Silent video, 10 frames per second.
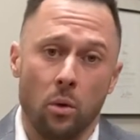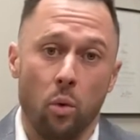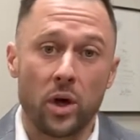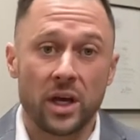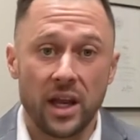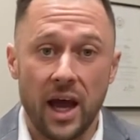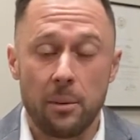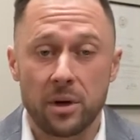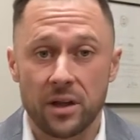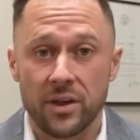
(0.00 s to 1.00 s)
What could
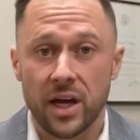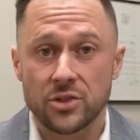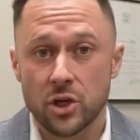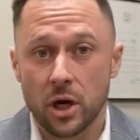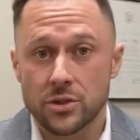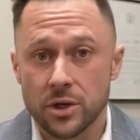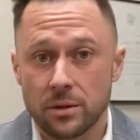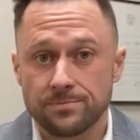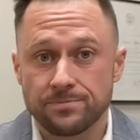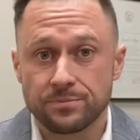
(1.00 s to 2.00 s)
happen at that
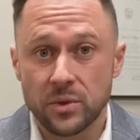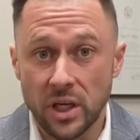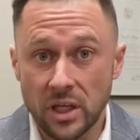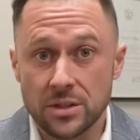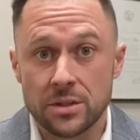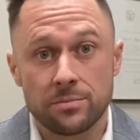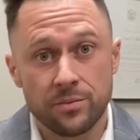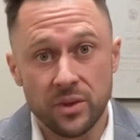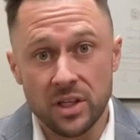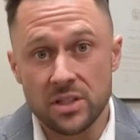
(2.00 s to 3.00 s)
juncture is
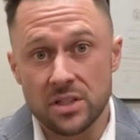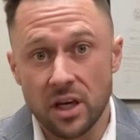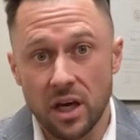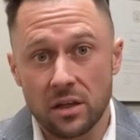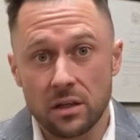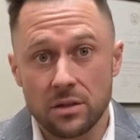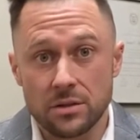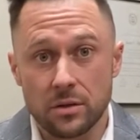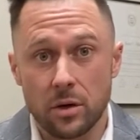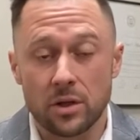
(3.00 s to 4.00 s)
the estate is
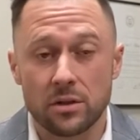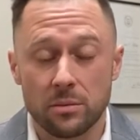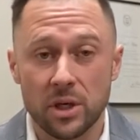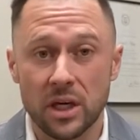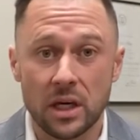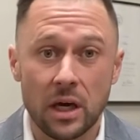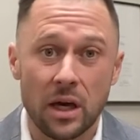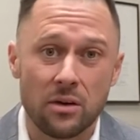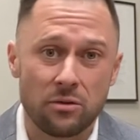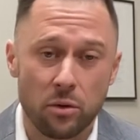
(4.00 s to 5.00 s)
going to be
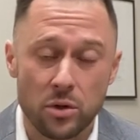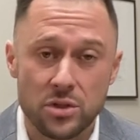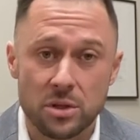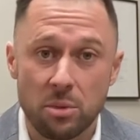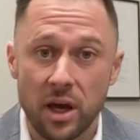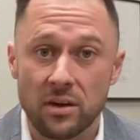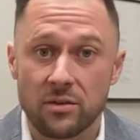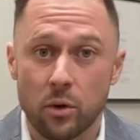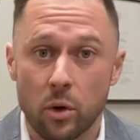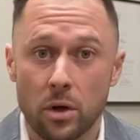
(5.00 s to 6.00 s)
forced to pay
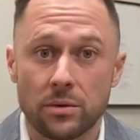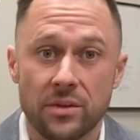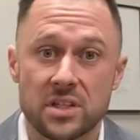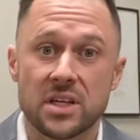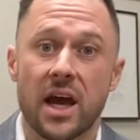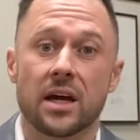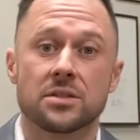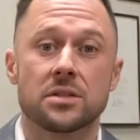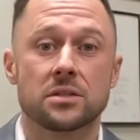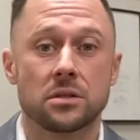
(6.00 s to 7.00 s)
for the
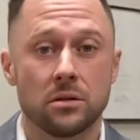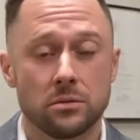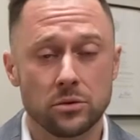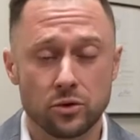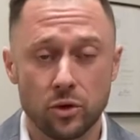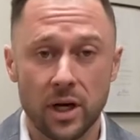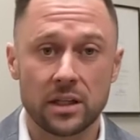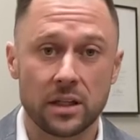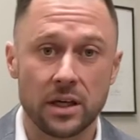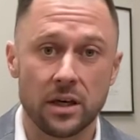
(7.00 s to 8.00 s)
taxes
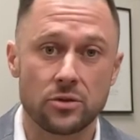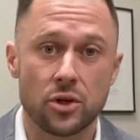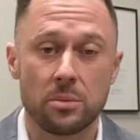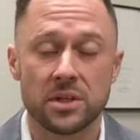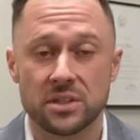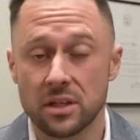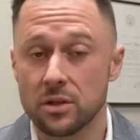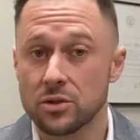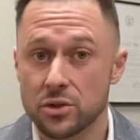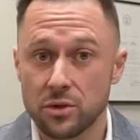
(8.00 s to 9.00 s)
directly attributed
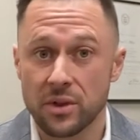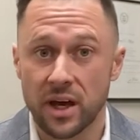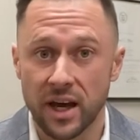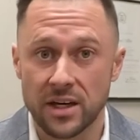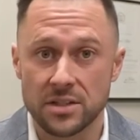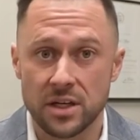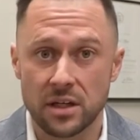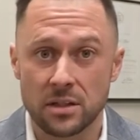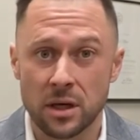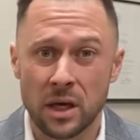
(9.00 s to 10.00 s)
to that
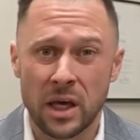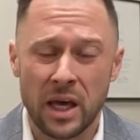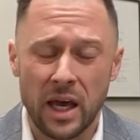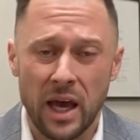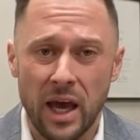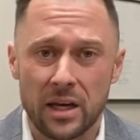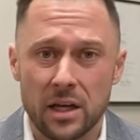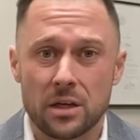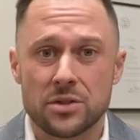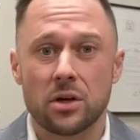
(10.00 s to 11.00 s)
asset, and
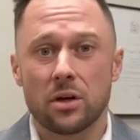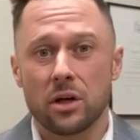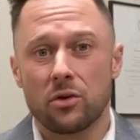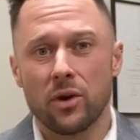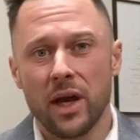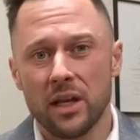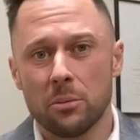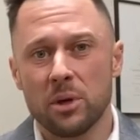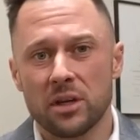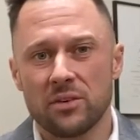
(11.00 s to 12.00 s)
it is going to create a
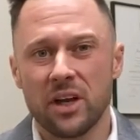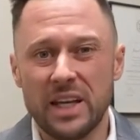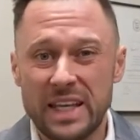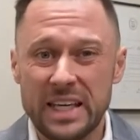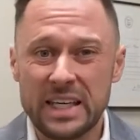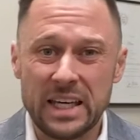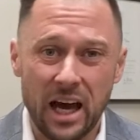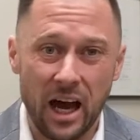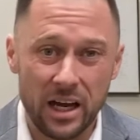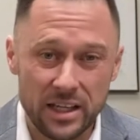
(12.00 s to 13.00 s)
bit of an
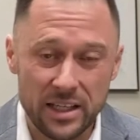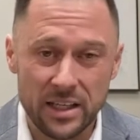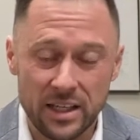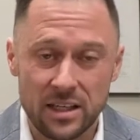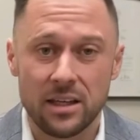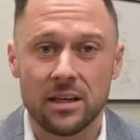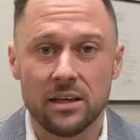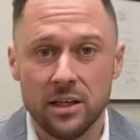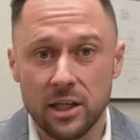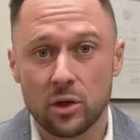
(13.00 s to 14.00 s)

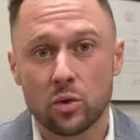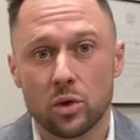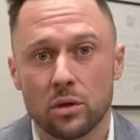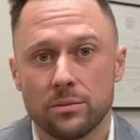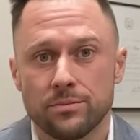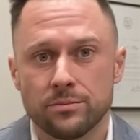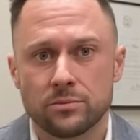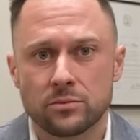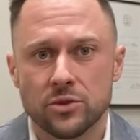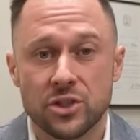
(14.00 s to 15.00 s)
unequal
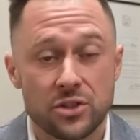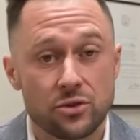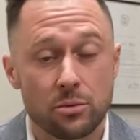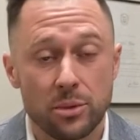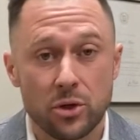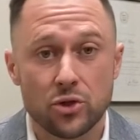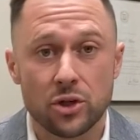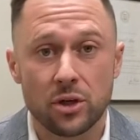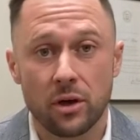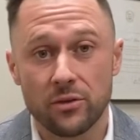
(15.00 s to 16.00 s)

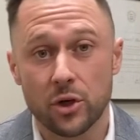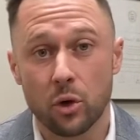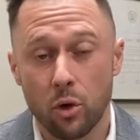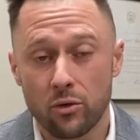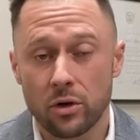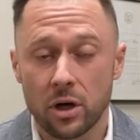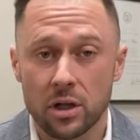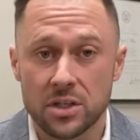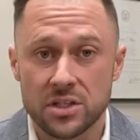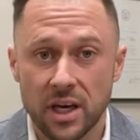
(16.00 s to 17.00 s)
distribution of your
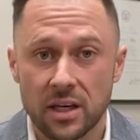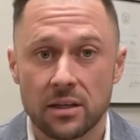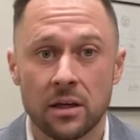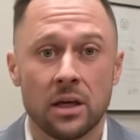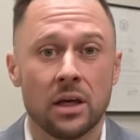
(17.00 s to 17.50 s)
overall estate,